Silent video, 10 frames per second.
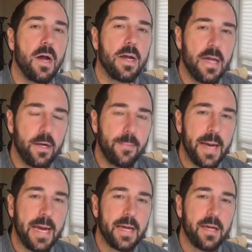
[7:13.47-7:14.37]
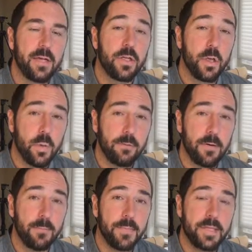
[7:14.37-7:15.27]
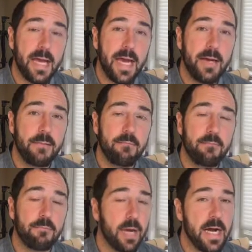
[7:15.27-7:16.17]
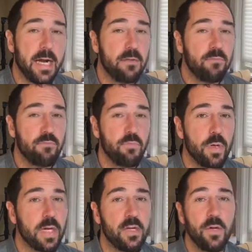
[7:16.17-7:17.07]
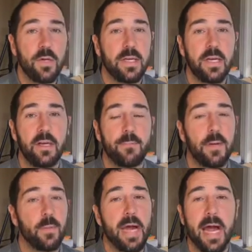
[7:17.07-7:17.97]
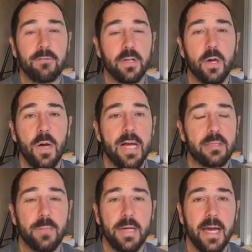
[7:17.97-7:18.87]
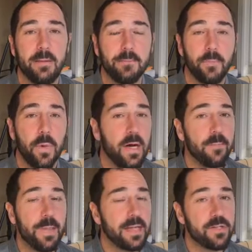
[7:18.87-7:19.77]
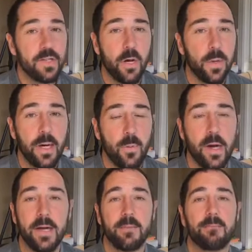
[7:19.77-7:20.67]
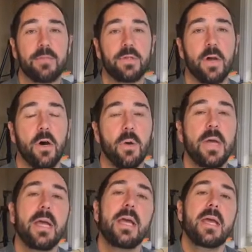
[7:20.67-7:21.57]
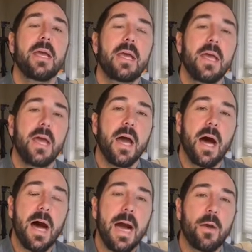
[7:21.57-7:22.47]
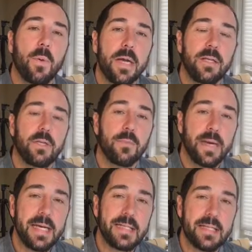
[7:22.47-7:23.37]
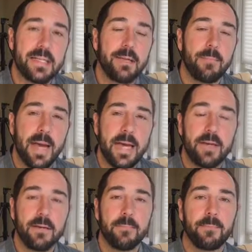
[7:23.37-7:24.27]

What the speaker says: another bank, 2 of them, said, Brandon, we can do the deal, but we have to go SBA. Well, that's not what I wanted. So I went to my existing bank,